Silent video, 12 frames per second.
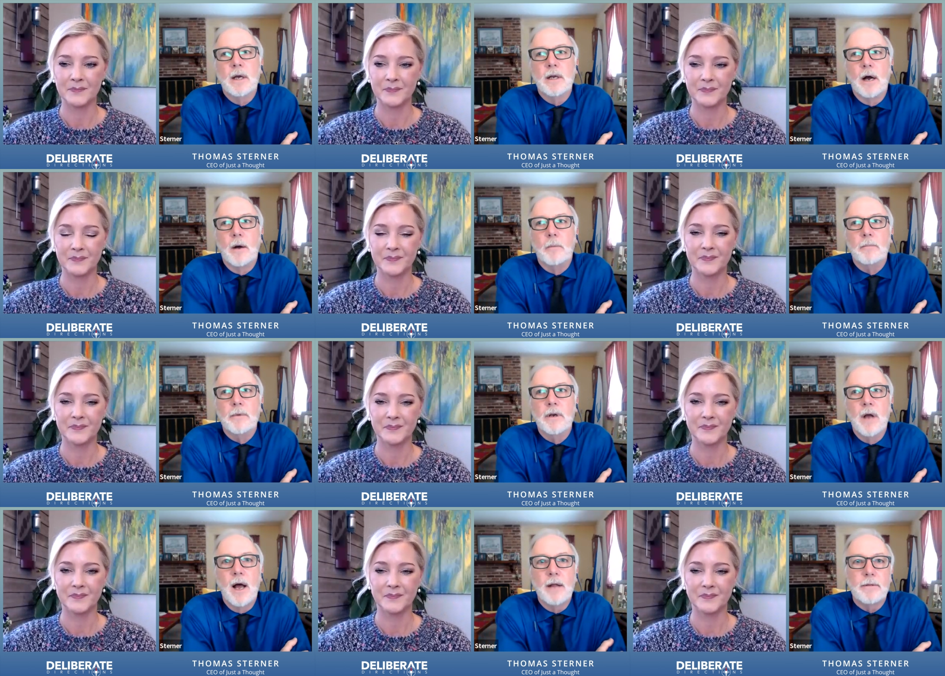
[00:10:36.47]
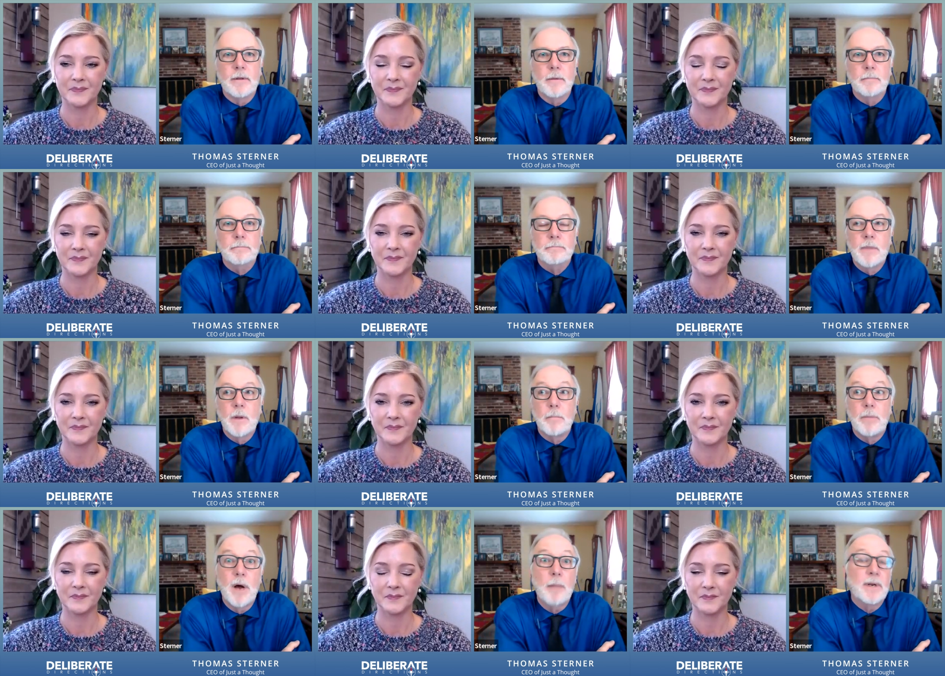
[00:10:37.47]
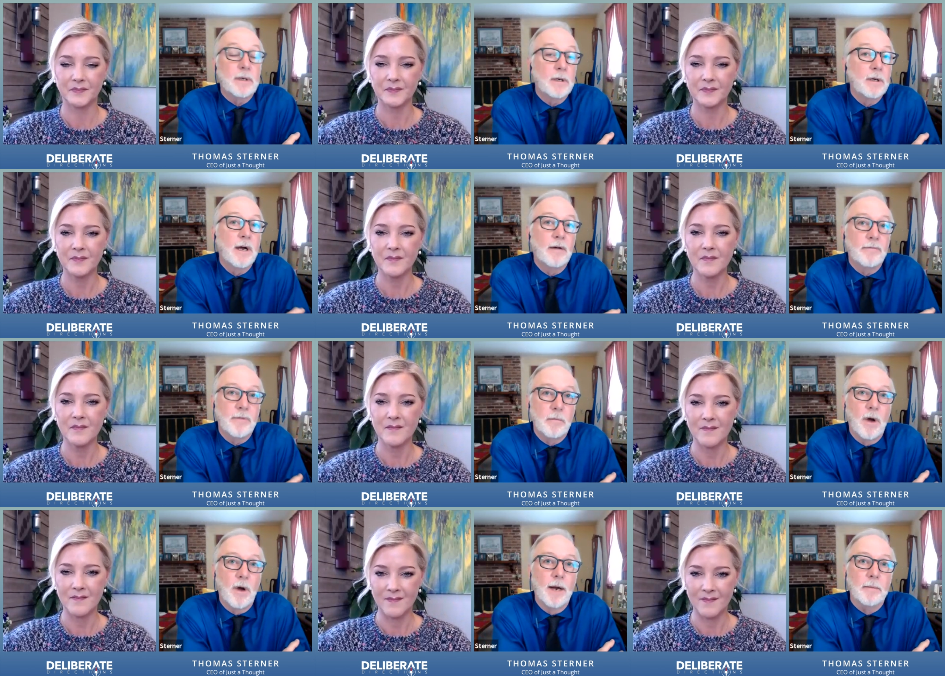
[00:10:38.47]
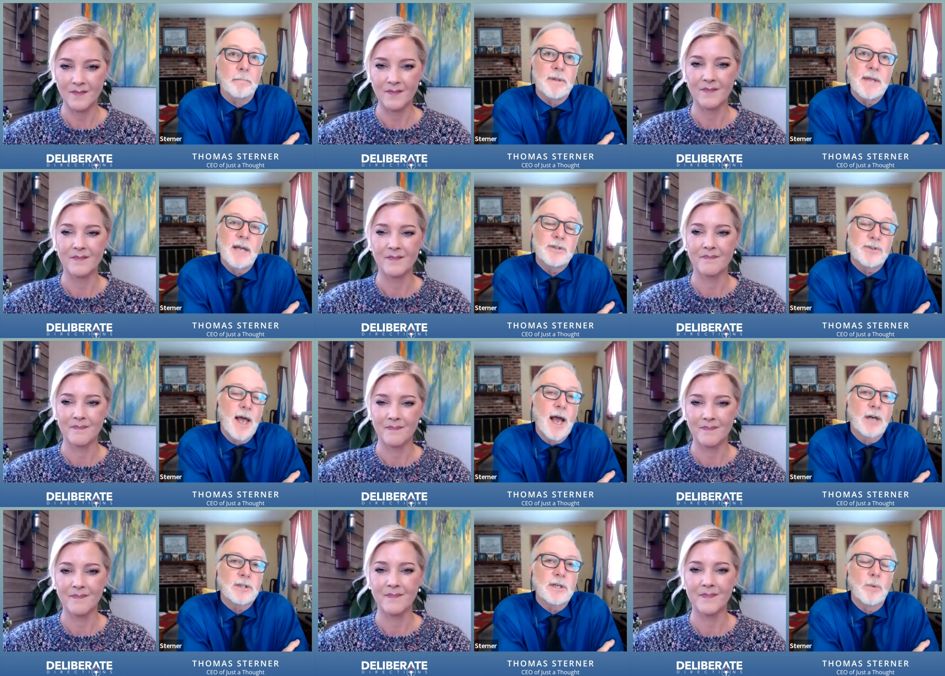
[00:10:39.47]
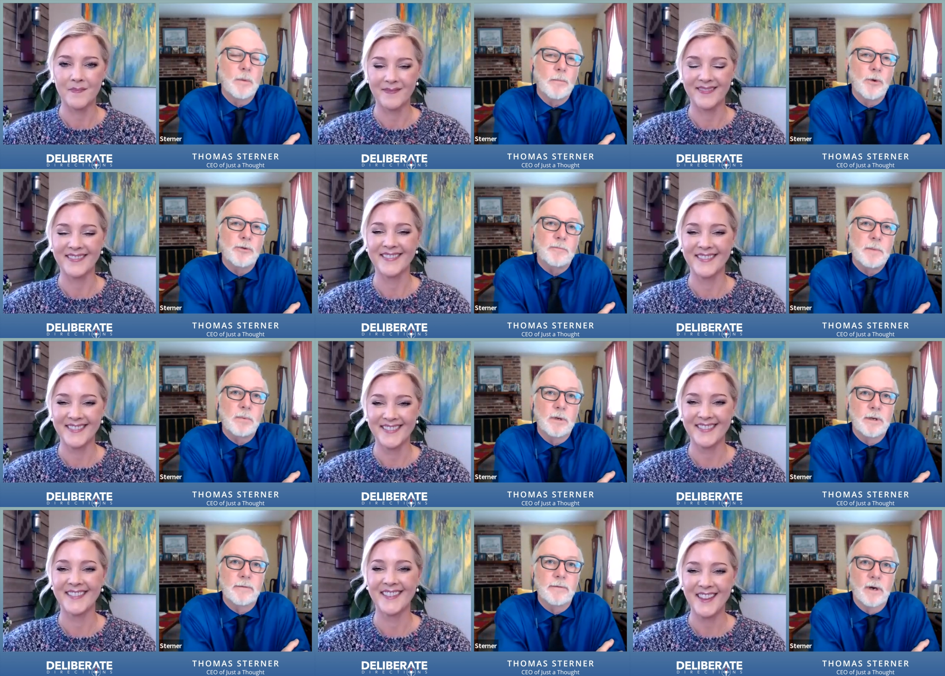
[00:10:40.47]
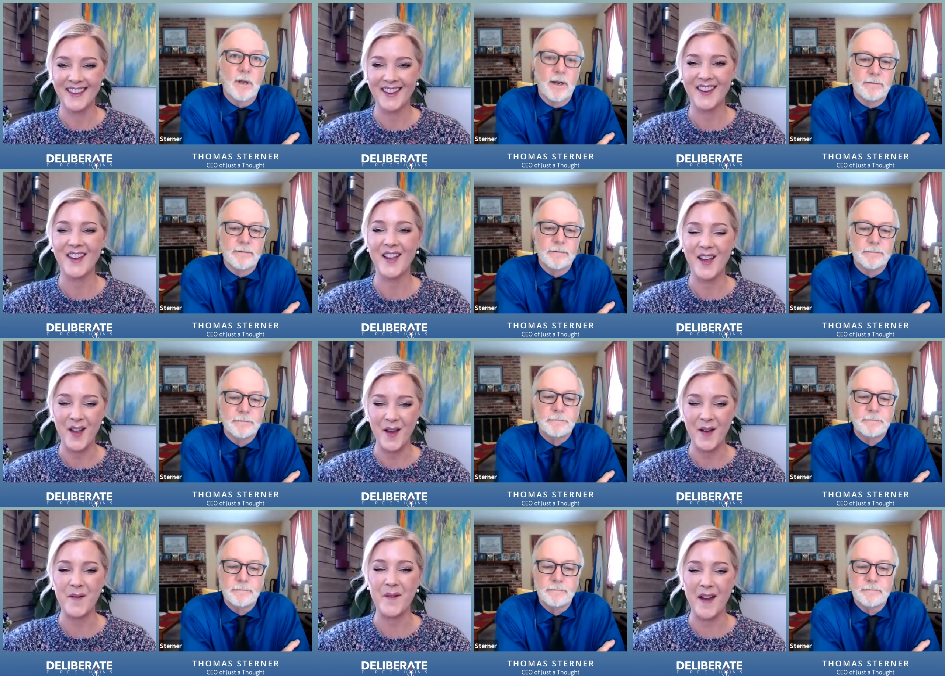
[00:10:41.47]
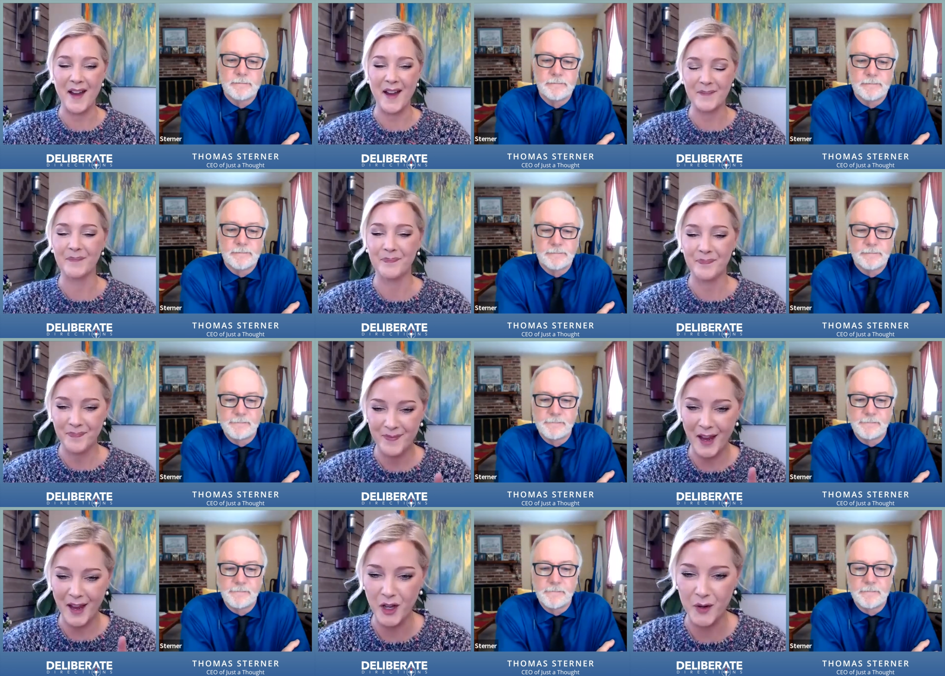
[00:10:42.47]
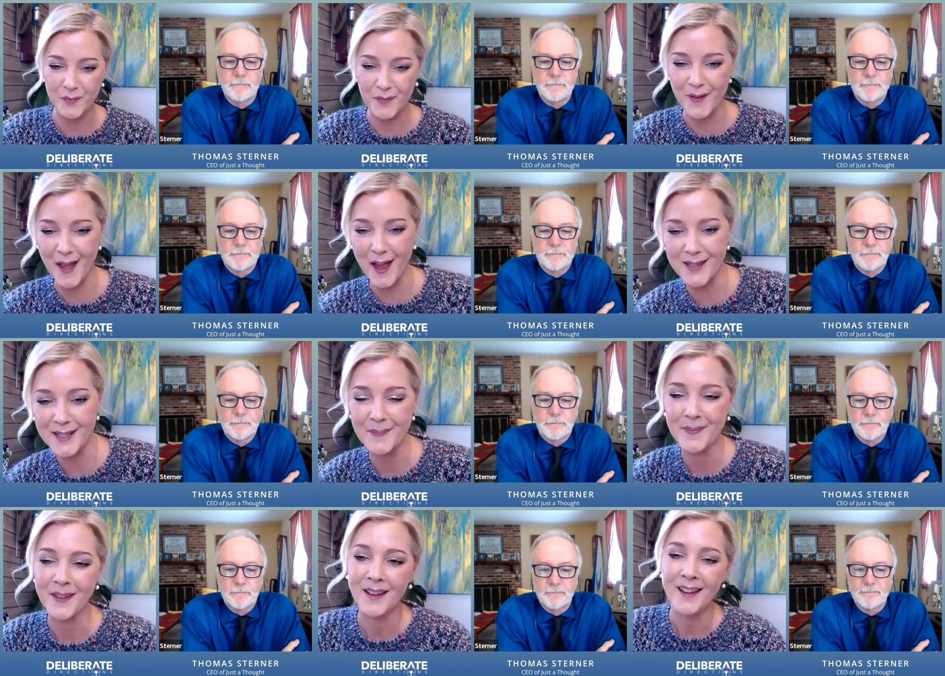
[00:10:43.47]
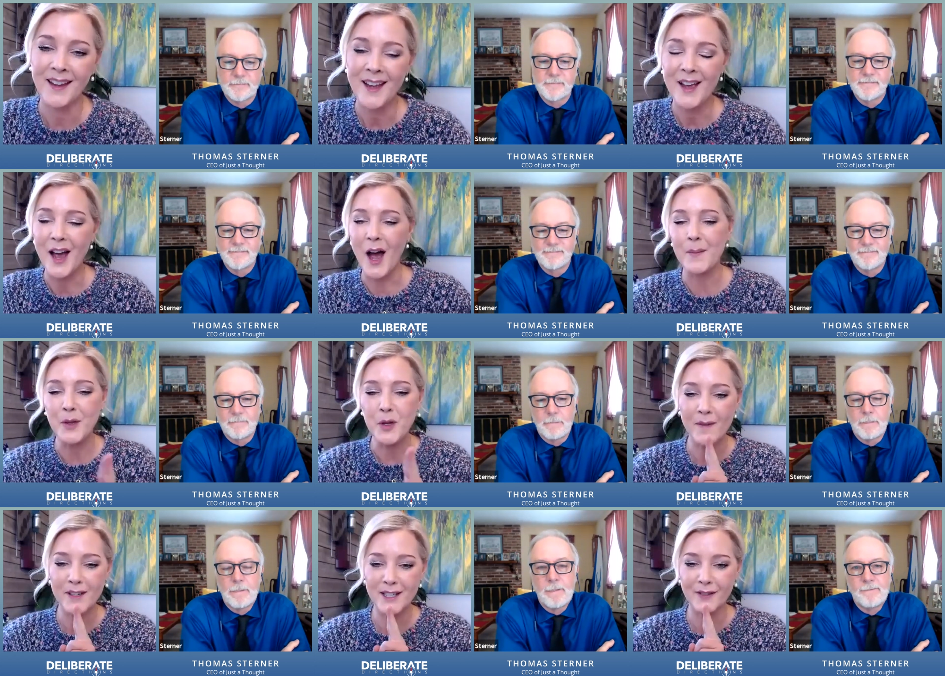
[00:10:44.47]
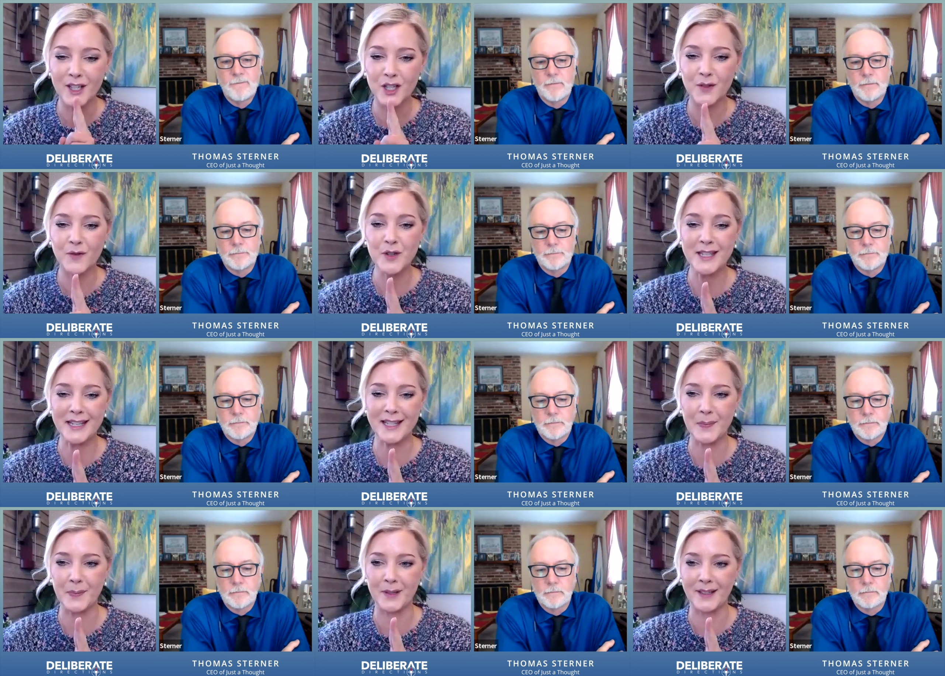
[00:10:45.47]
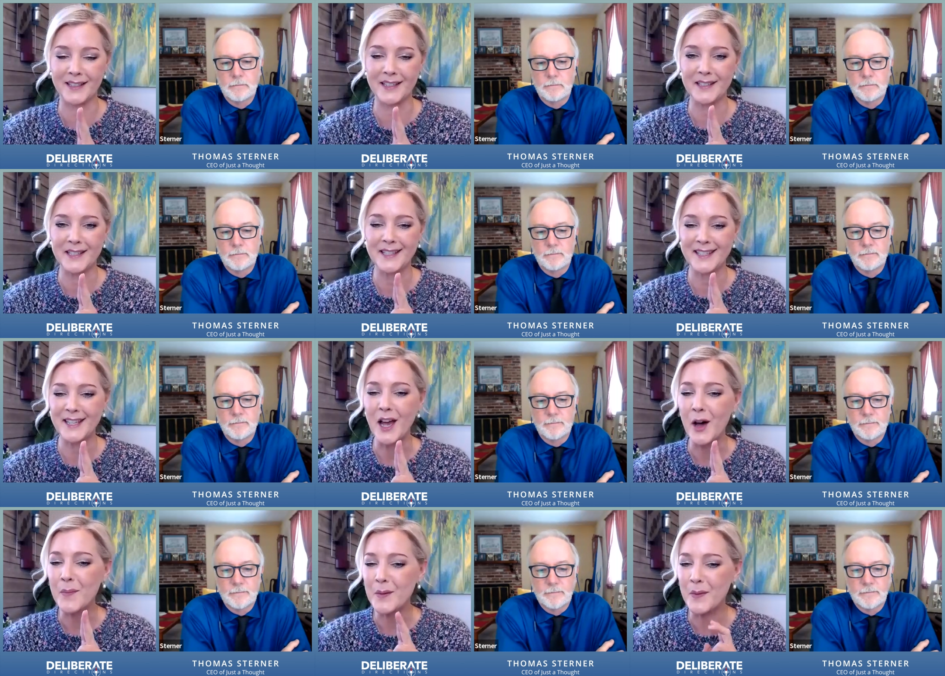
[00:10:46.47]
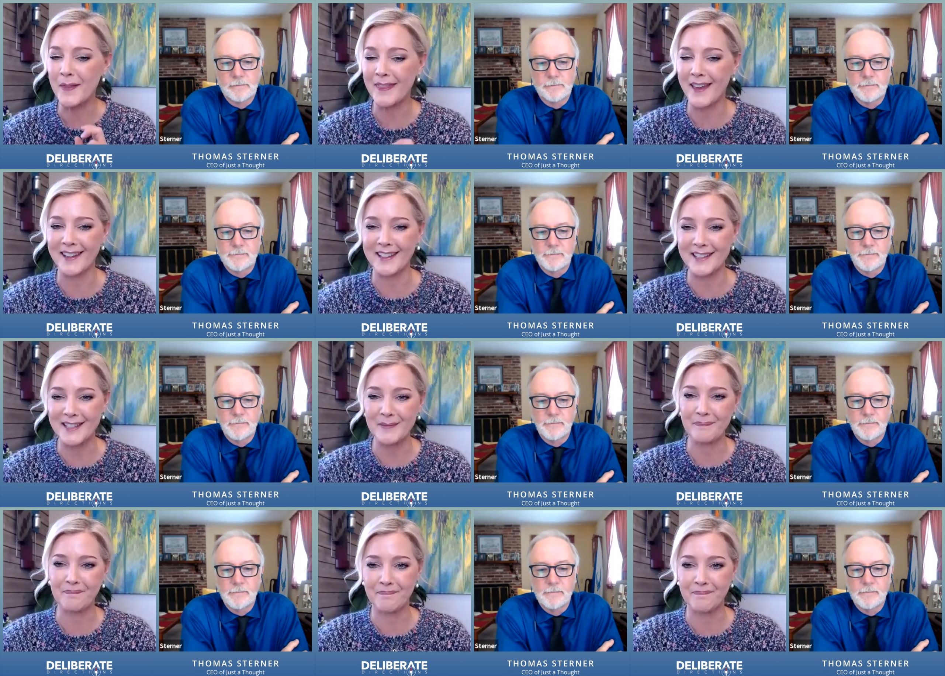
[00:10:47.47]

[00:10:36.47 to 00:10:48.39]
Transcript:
Speaker 1: um, not the puppet of the mind but that's actually where most people live their life
Speaker 2: okay thank you for that um, you have a definition for discipline tell me what that is